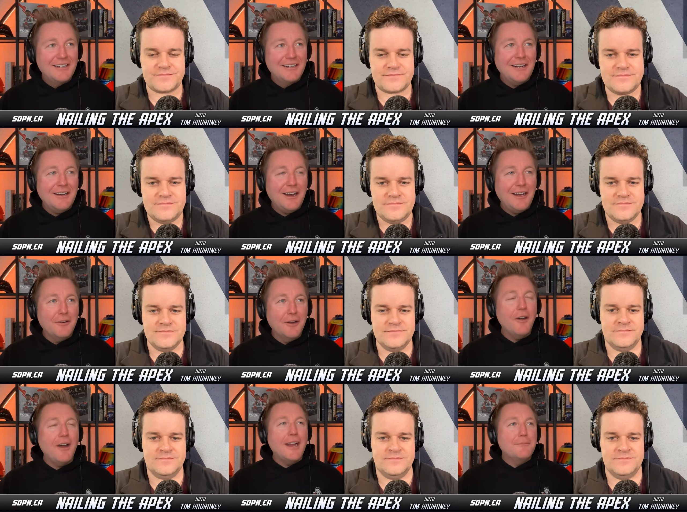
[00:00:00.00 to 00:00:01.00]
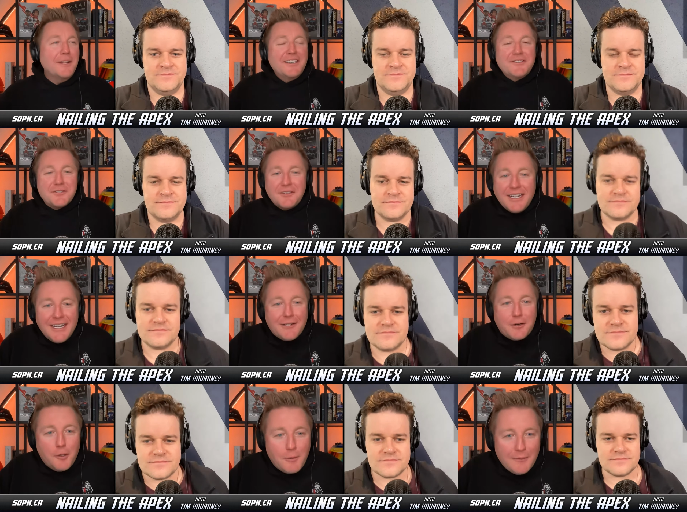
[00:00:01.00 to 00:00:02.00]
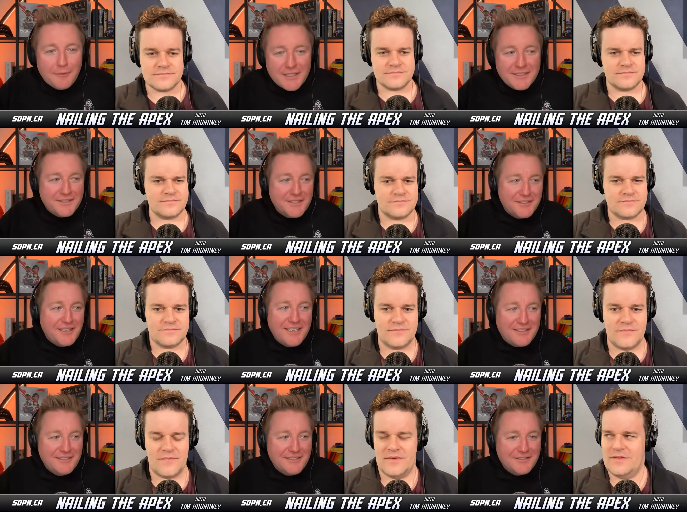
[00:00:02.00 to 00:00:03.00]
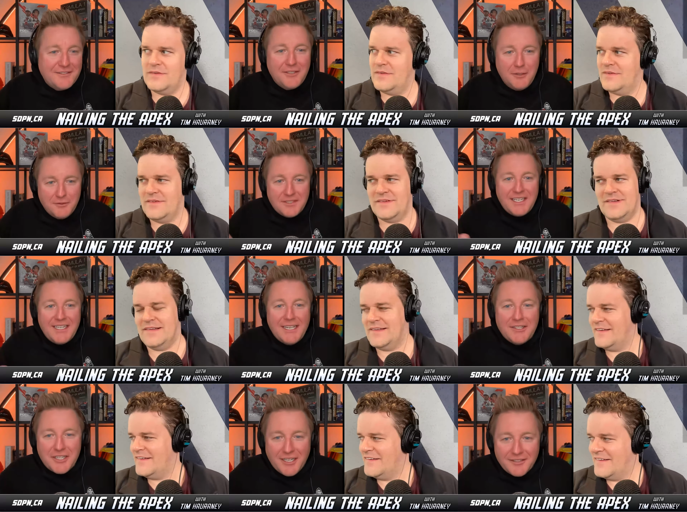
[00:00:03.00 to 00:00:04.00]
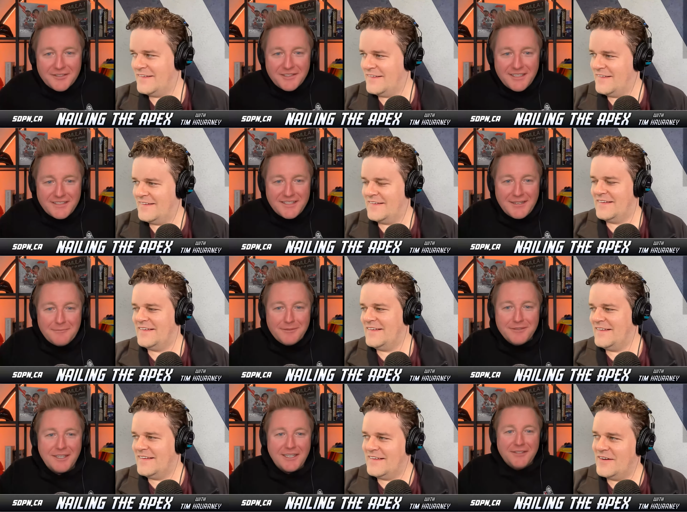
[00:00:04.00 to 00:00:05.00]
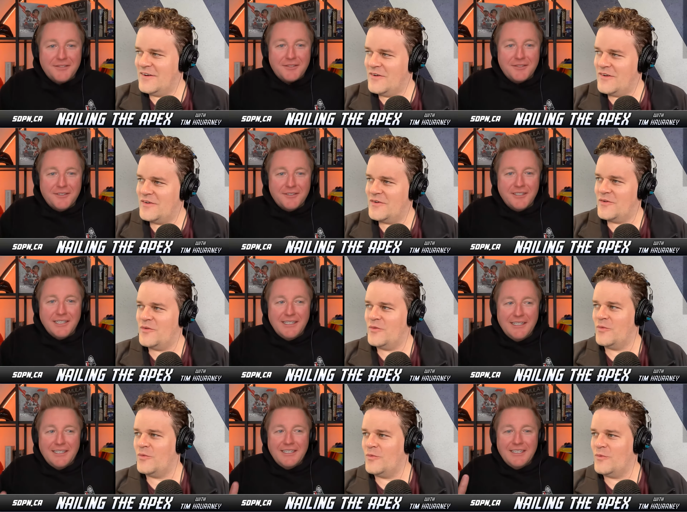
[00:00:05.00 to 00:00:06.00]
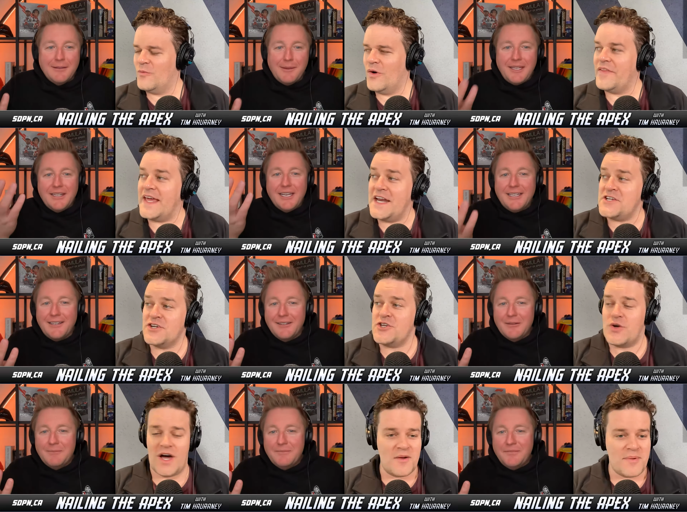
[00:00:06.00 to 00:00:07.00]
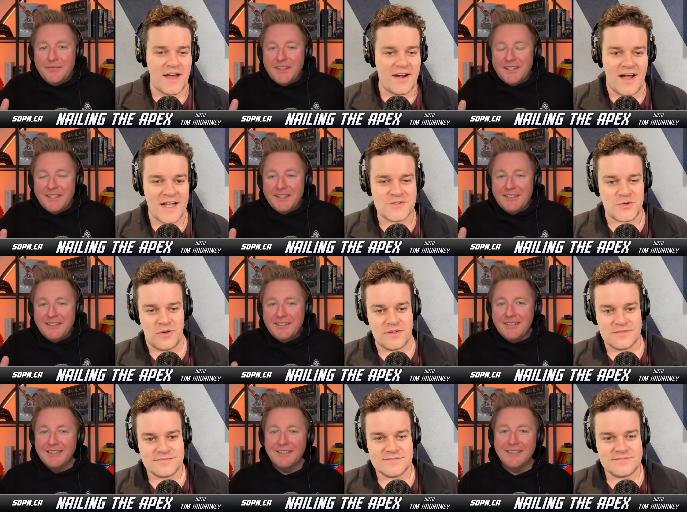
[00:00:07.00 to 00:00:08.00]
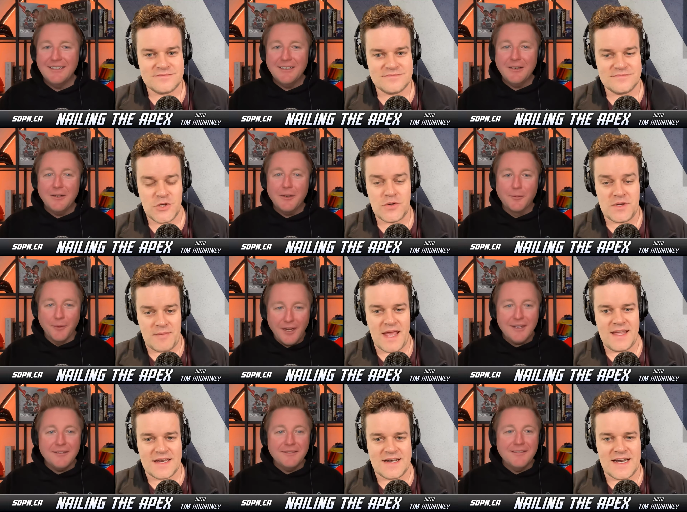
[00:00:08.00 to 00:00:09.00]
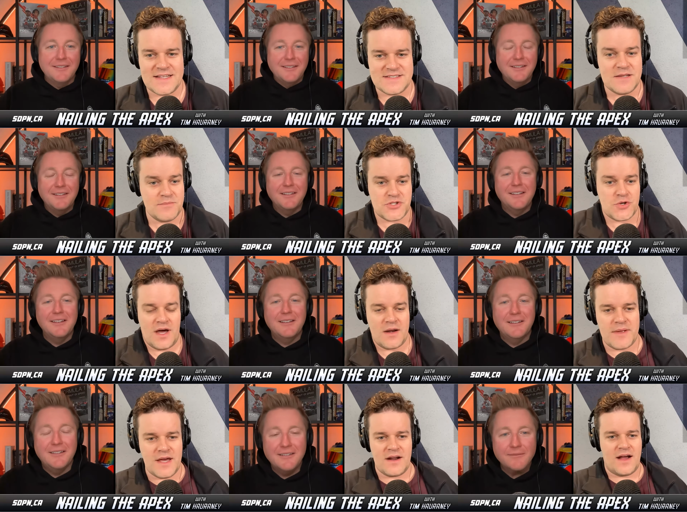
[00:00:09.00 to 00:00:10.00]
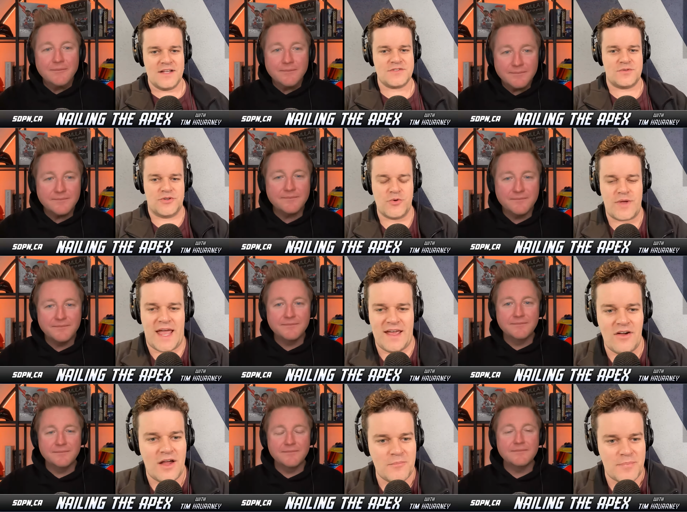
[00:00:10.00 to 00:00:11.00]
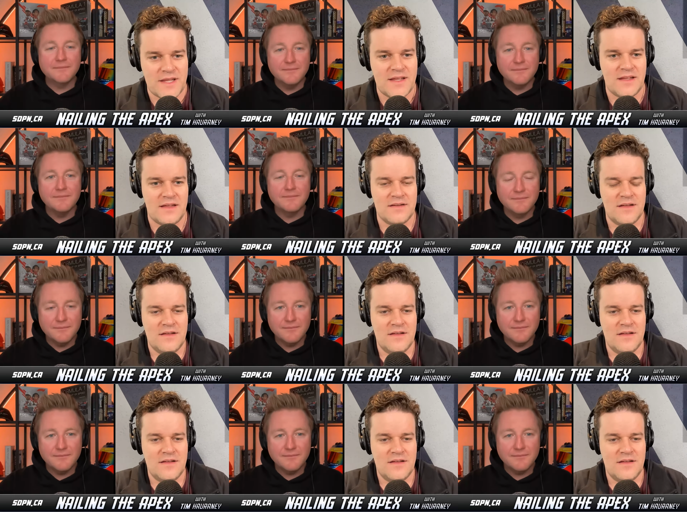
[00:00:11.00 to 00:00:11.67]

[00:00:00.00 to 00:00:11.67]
Speaker 1: I, I don't know, Adam. Like, is there any equivalent to like? Let's use the NHL as an example. Like, is there?
Speaker 2: I well, mean, the like, NHL, you got to be out of high school. You can right. make it at 18, but you got to be out of high school. You cannot be